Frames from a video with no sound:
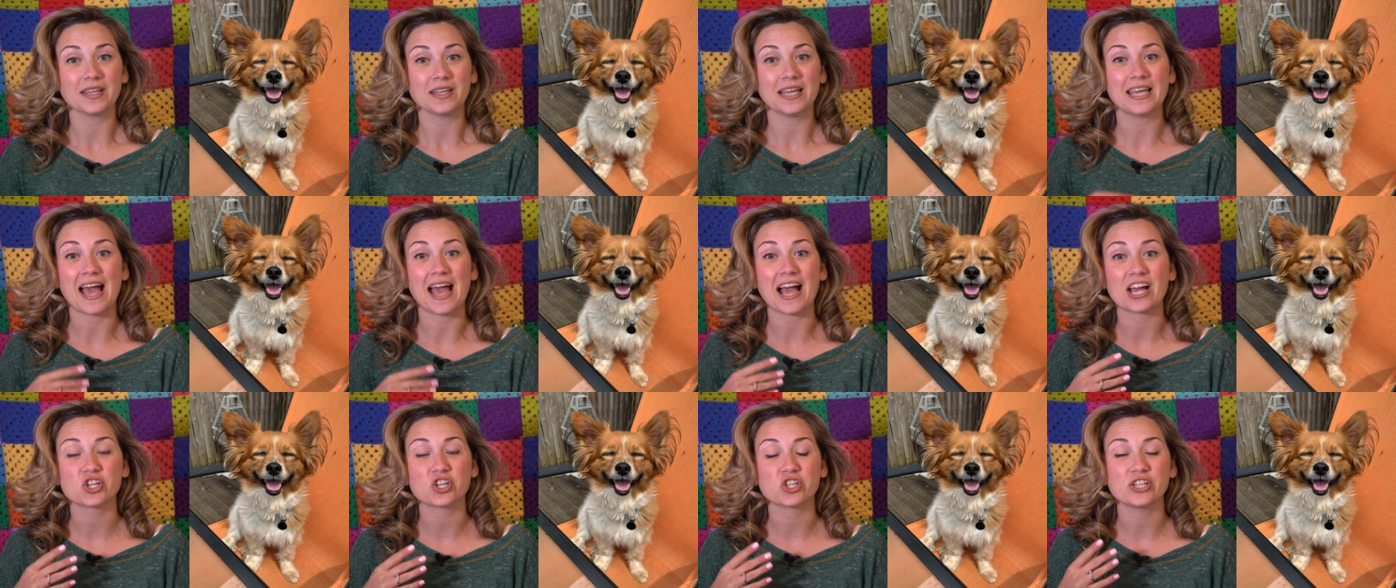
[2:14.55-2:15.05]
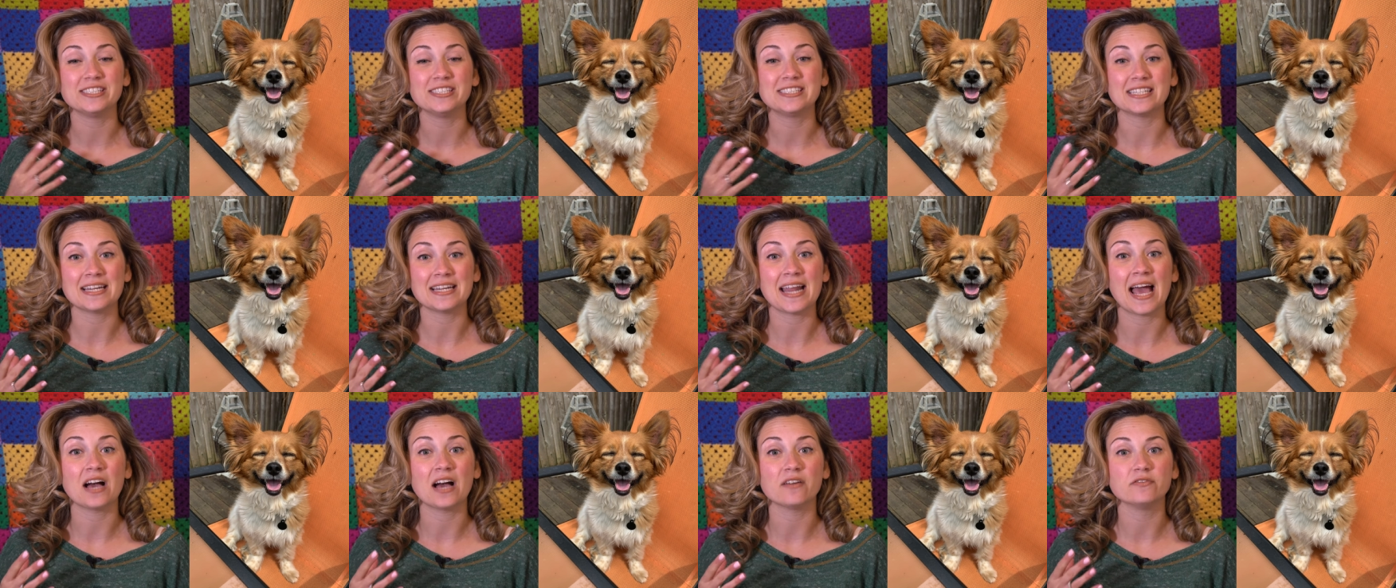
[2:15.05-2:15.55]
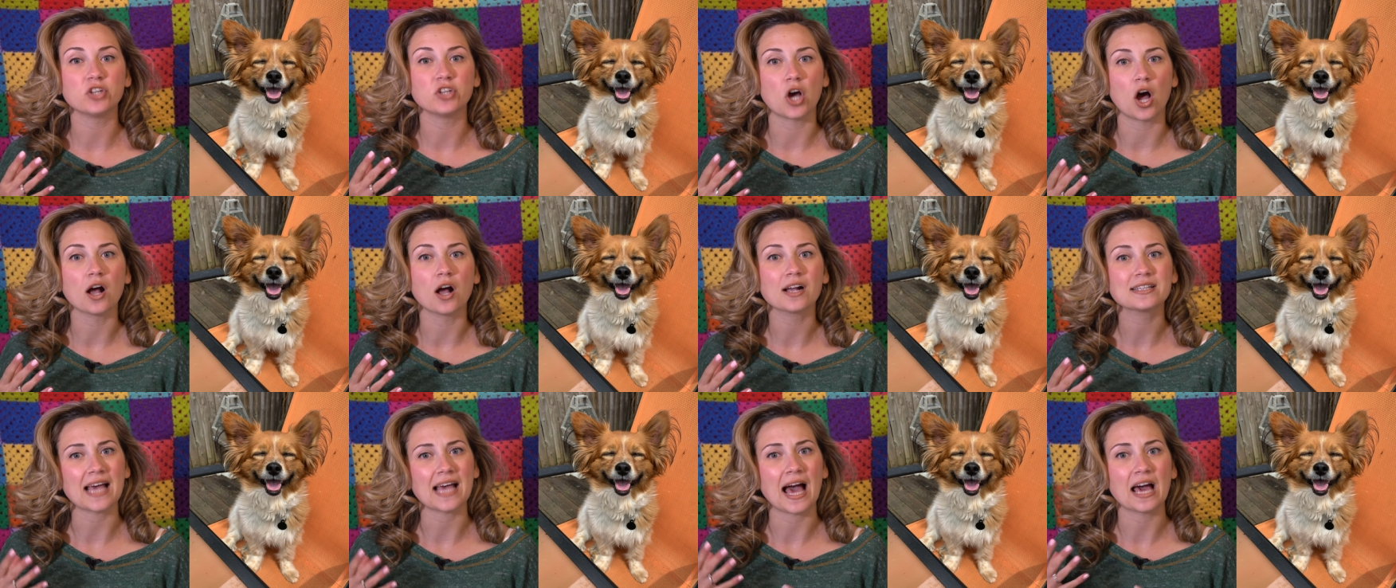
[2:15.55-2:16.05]
he actually didn't have
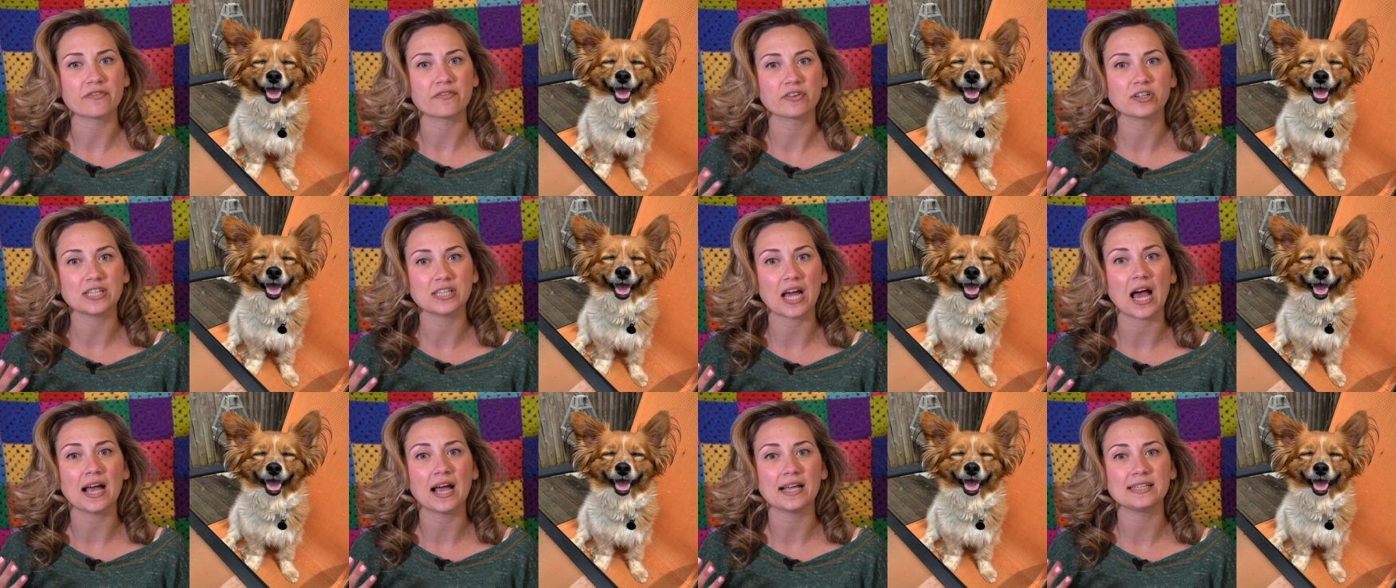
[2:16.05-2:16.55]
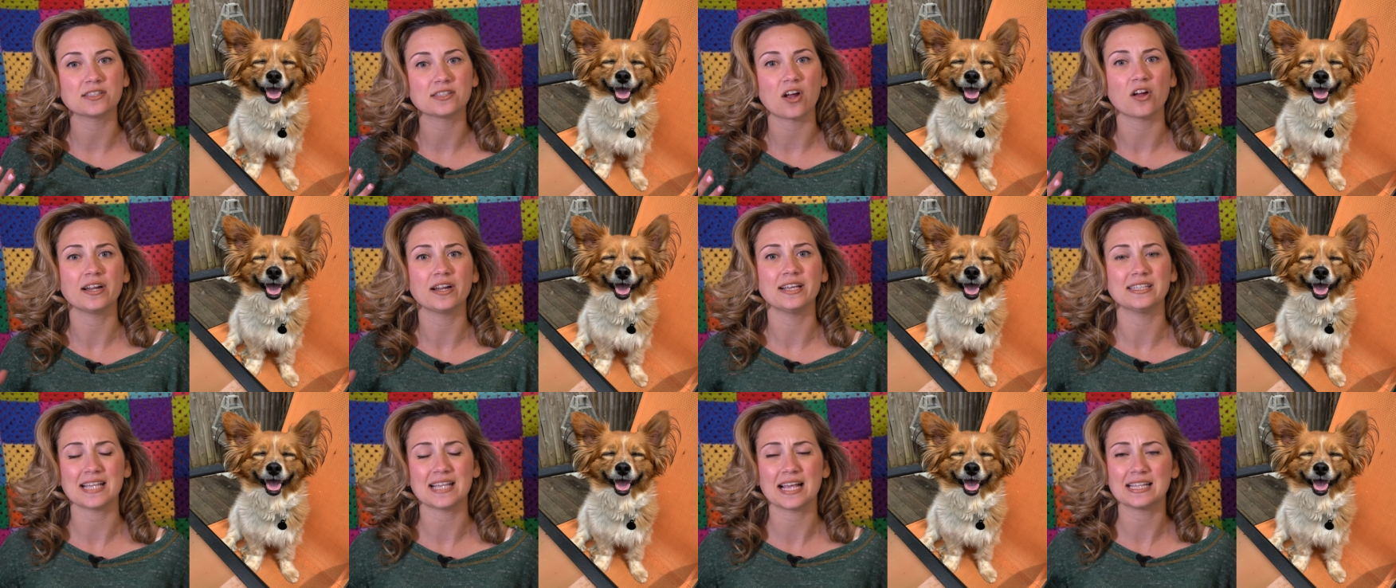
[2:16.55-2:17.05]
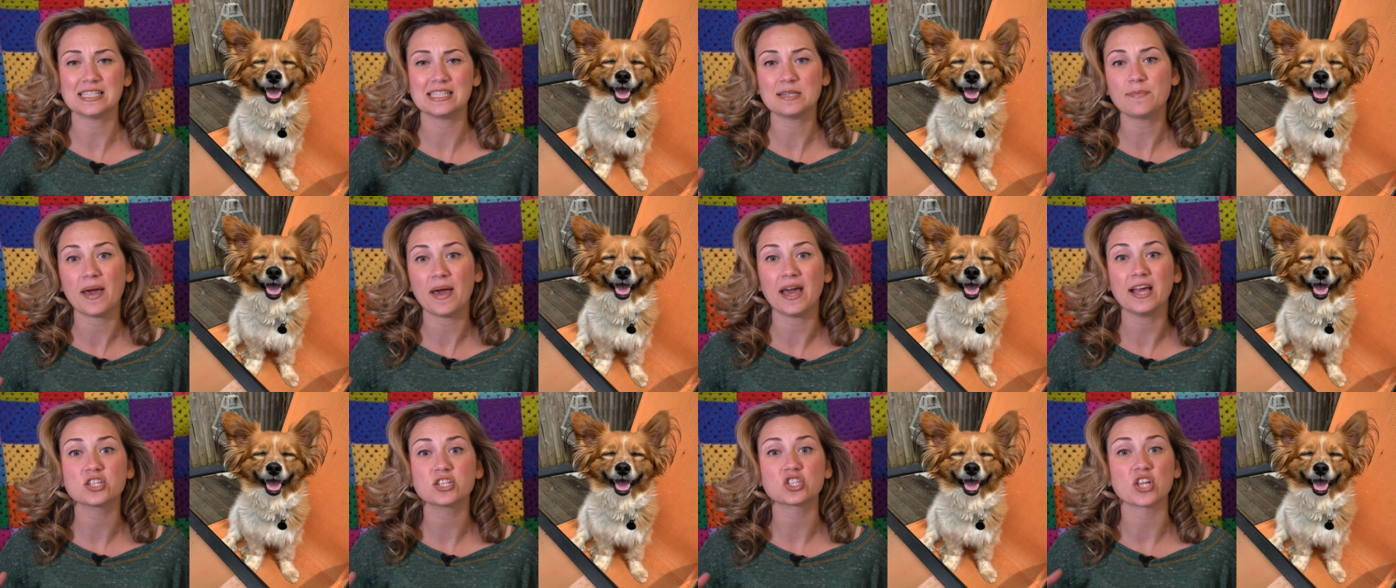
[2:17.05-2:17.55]
dogs advertised on his Etsy
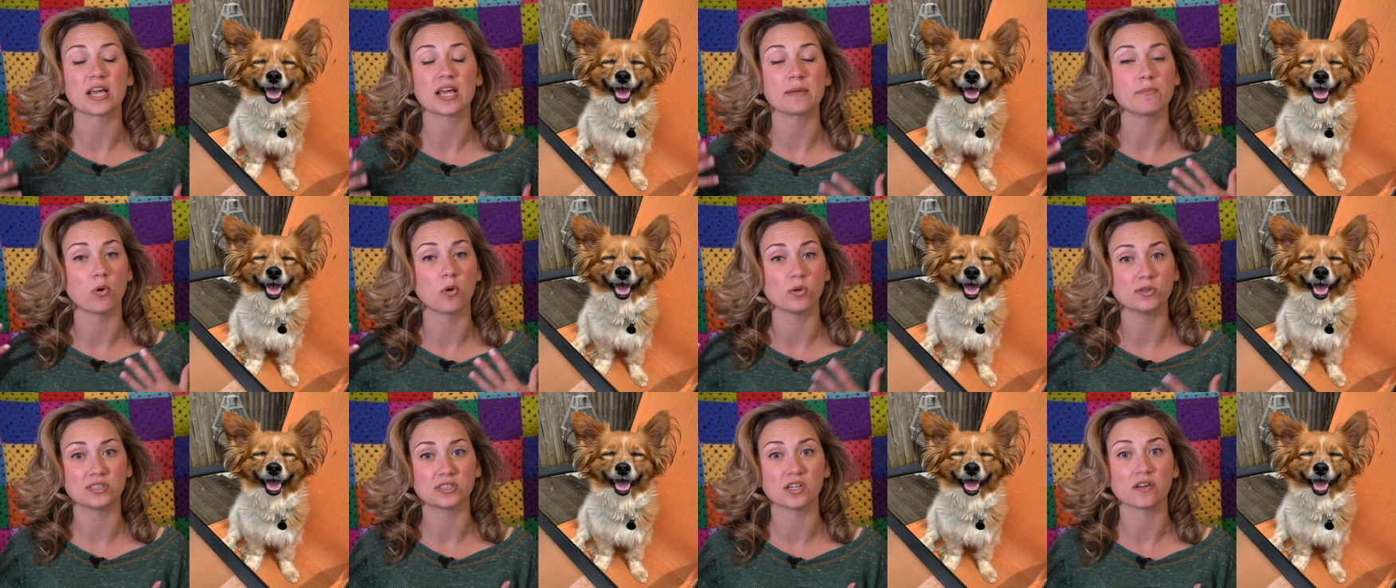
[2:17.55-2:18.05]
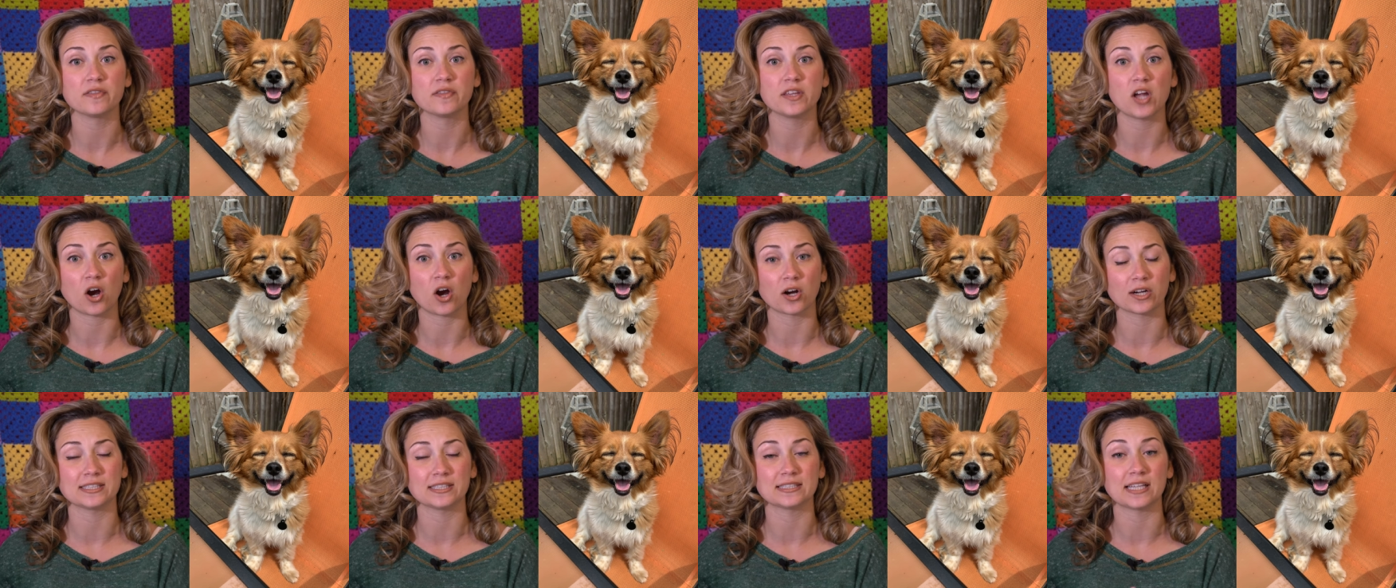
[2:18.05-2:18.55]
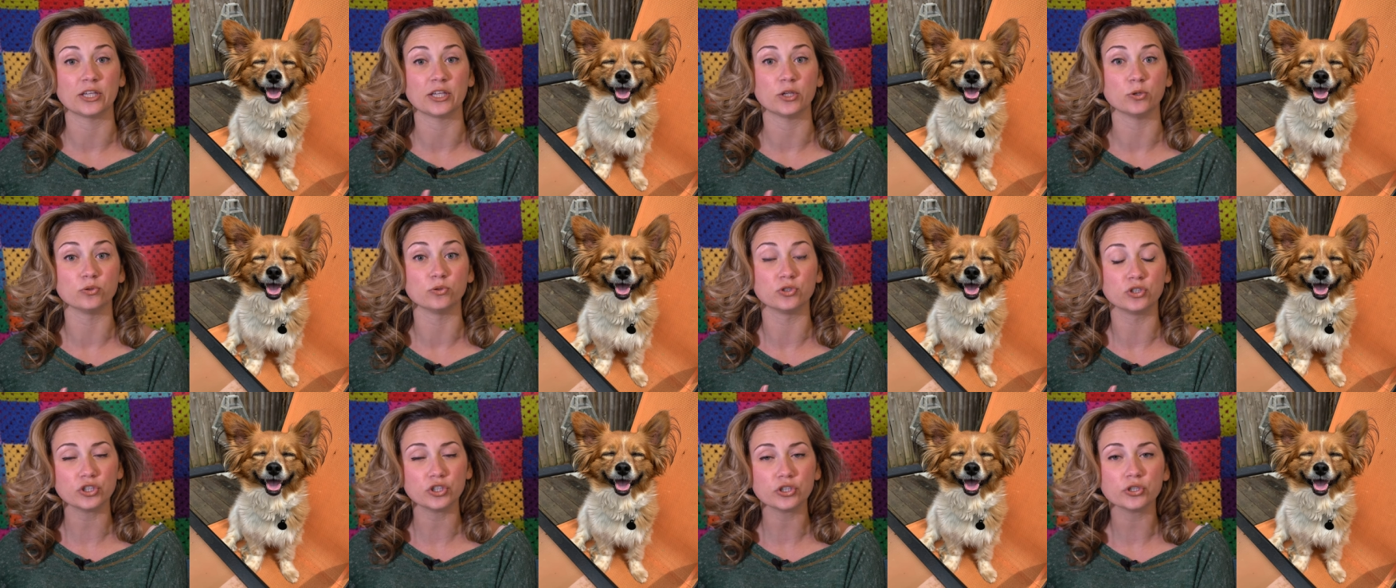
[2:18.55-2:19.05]
page like most of the artists I
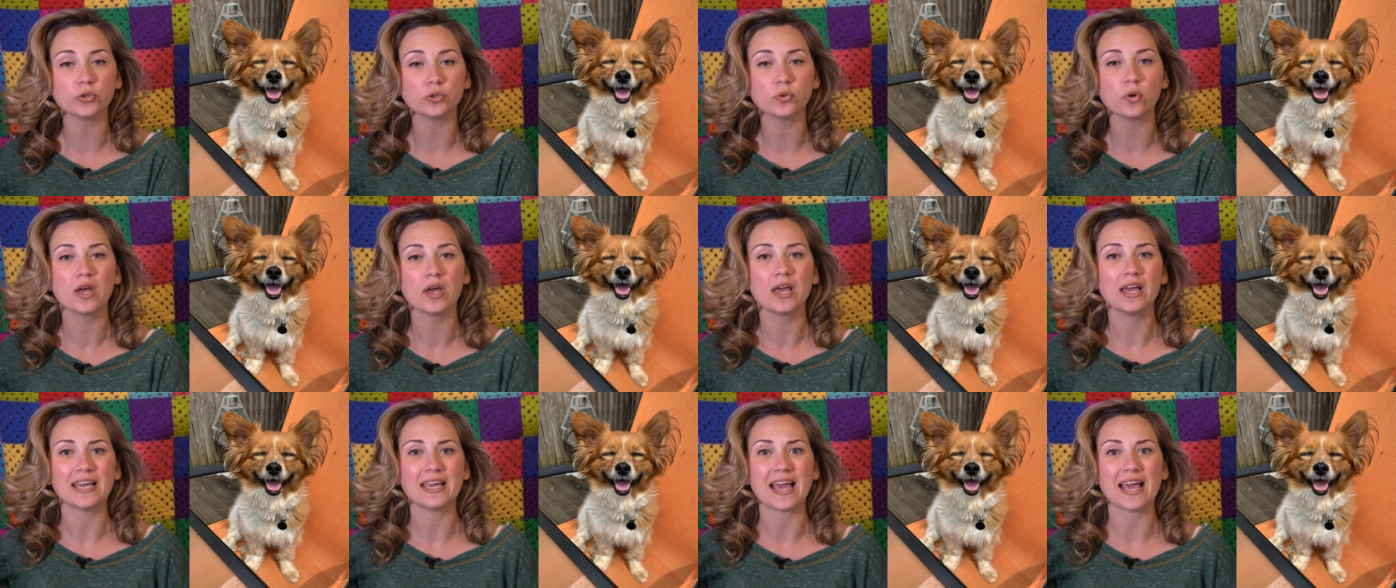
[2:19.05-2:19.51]
use do.